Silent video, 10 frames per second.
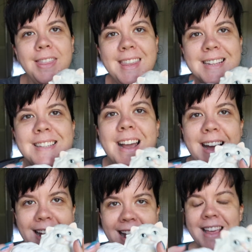this
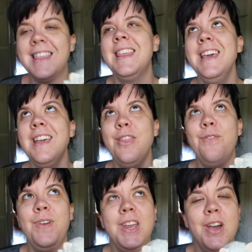guy, I think in
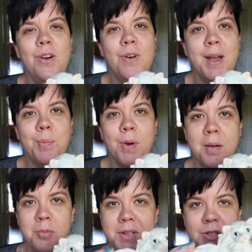the video I
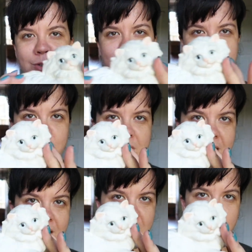probably told you
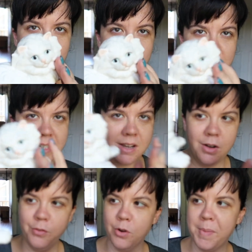that he would
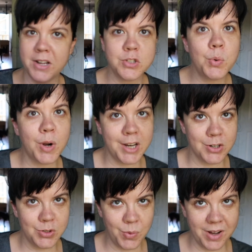retail for about $20
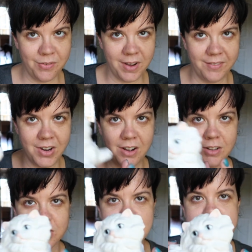or
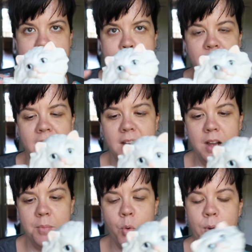$25.
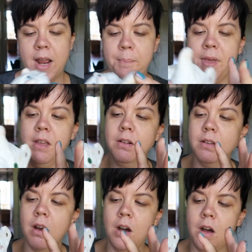When I
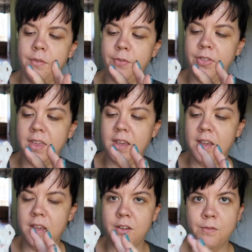peeled off
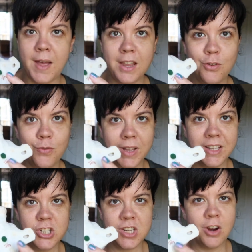the Value
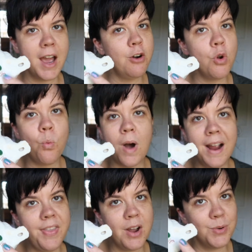Village sticker, I don't know
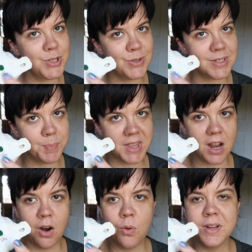why they always do this, but
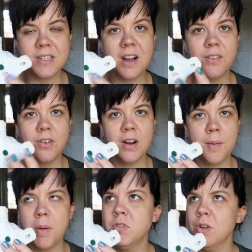they always cover
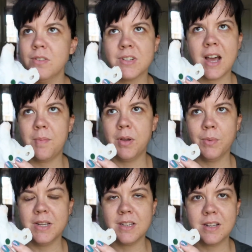up, I'm sure there's got to be a
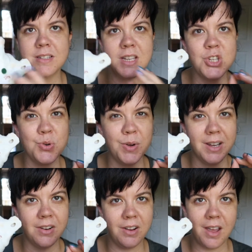reason because they do
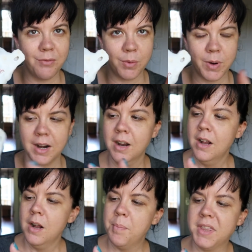it everywhere,
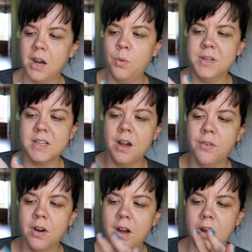but they always
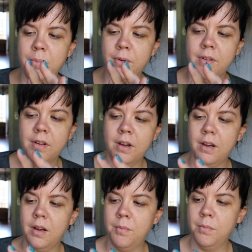cover up
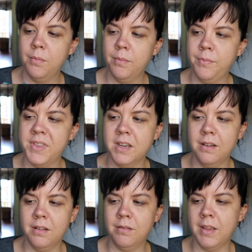
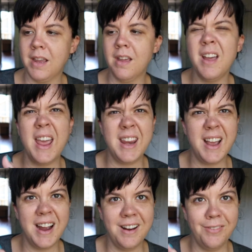any
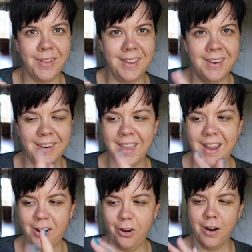kind of
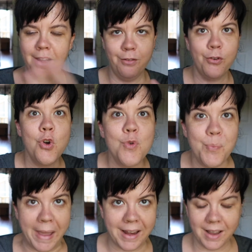indicator of who
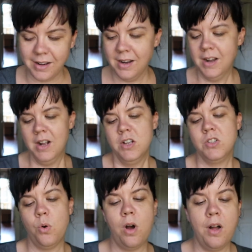made it.
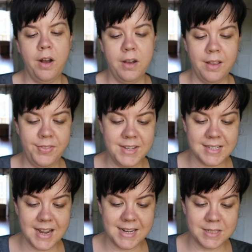So on
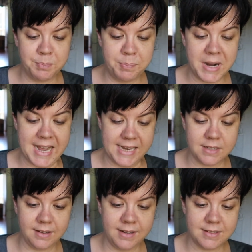this guy's
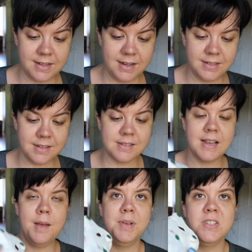butt, it says
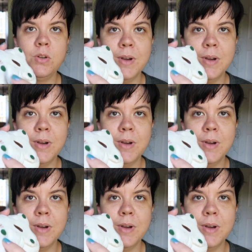Cybus